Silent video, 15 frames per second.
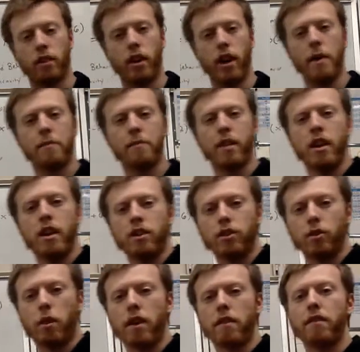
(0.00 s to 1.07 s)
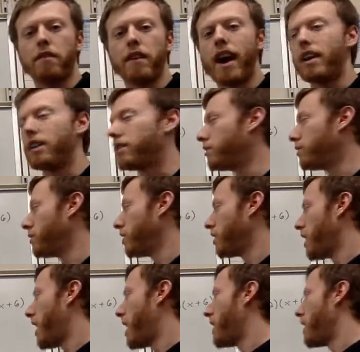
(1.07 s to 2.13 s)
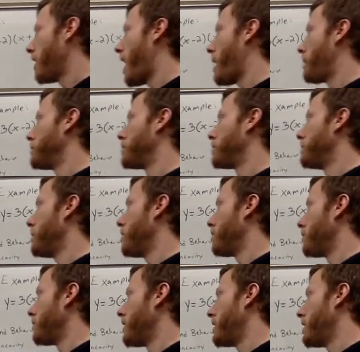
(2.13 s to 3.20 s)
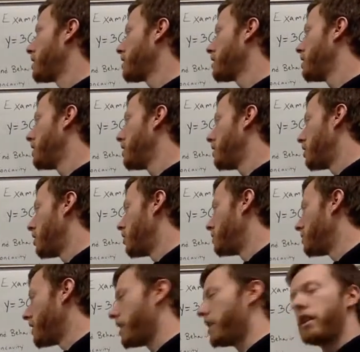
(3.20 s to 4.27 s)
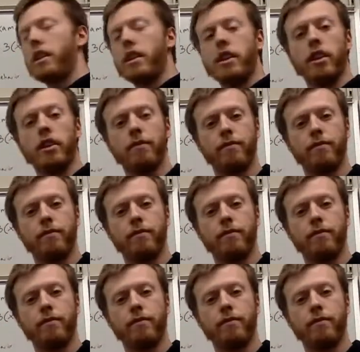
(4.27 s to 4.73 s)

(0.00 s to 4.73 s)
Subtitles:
Okay. So whatever value happens to be over here goes in here.